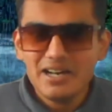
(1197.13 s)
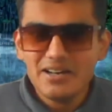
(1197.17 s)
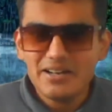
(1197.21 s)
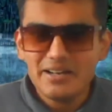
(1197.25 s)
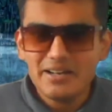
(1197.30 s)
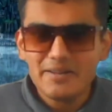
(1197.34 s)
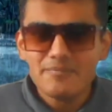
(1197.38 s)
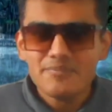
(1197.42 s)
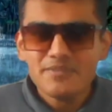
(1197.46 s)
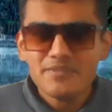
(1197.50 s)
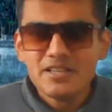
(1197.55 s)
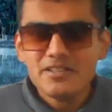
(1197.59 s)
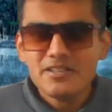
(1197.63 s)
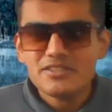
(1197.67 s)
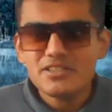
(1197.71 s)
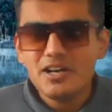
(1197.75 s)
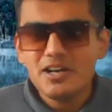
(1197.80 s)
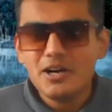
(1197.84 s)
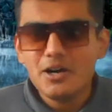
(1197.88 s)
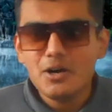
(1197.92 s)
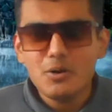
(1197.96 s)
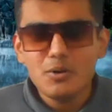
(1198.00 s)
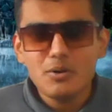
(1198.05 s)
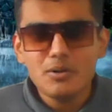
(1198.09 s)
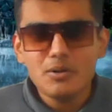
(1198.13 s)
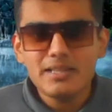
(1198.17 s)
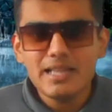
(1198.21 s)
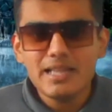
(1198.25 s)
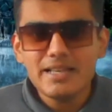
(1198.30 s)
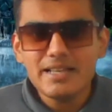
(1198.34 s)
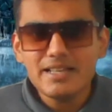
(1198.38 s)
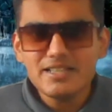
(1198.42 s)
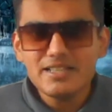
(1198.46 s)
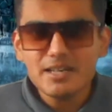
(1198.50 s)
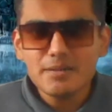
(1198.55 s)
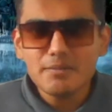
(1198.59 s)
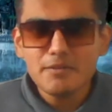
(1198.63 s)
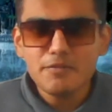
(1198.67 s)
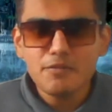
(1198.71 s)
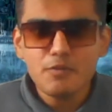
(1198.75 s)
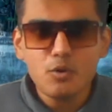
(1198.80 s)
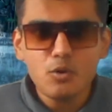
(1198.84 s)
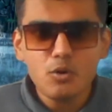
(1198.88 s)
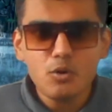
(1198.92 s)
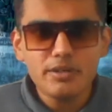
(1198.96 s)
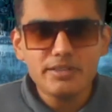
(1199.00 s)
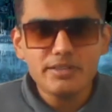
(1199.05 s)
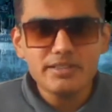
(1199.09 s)
Okay, so like I said
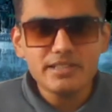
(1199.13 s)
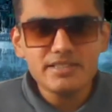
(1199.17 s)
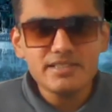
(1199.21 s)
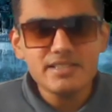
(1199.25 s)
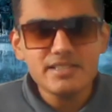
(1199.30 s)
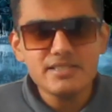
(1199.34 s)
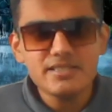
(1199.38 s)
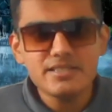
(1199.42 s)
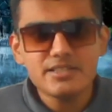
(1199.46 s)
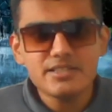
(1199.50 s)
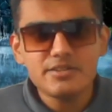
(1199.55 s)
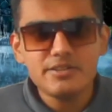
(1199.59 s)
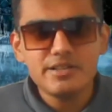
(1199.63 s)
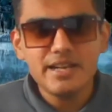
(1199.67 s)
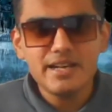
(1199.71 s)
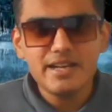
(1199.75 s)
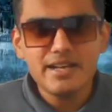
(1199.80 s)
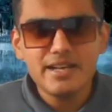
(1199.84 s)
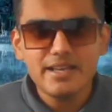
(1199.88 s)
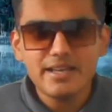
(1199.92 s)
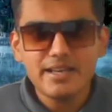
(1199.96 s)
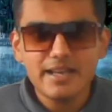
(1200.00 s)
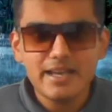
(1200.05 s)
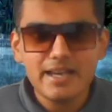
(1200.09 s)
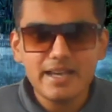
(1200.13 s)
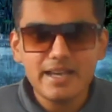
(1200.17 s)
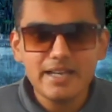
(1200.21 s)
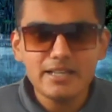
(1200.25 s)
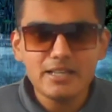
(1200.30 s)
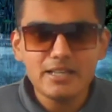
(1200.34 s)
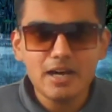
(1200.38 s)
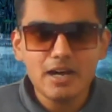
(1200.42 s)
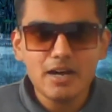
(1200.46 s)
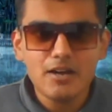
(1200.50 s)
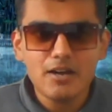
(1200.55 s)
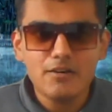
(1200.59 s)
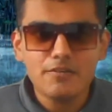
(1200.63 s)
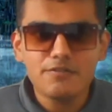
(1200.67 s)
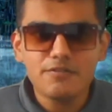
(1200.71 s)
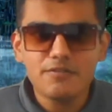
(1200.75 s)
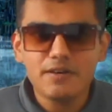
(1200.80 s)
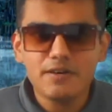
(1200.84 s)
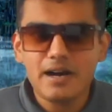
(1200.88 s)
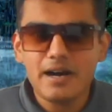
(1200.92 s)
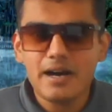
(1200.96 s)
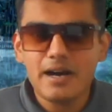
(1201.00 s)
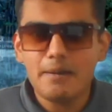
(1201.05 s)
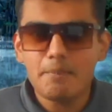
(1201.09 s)
before, this is creating a lot of
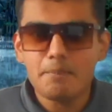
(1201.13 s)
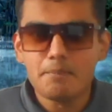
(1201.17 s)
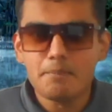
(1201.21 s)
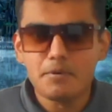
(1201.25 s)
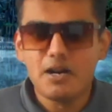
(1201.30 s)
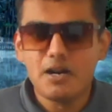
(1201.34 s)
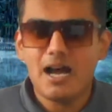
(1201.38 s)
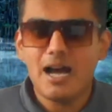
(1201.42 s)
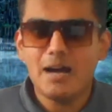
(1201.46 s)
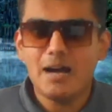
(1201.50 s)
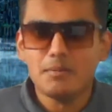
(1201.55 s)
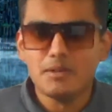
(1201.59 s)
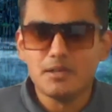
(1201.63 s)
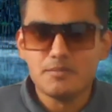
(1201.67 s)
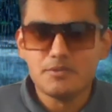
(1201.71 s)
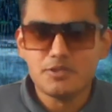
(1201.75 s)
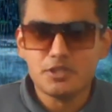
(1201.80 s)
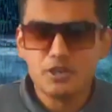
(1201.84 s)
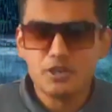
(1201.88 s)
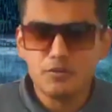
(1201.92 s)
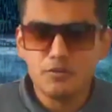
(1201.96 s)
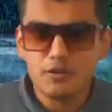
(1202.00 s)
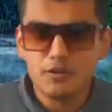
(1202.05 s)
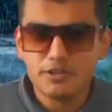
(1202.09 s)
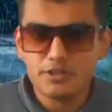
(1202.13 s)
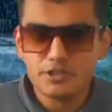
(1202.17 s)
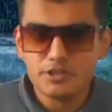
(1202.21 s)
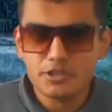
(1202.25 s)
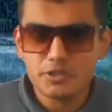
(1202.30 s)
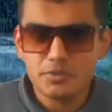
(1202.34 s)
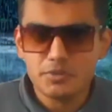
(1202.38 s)
problems, for the